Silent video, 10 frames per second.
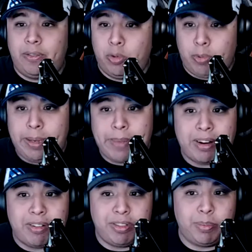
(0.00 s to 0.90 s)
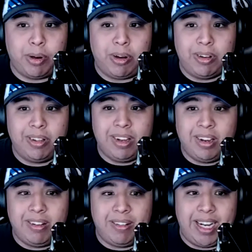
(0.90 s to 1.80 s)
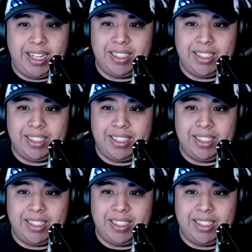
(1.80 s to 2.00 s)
the rebound of the ball, right?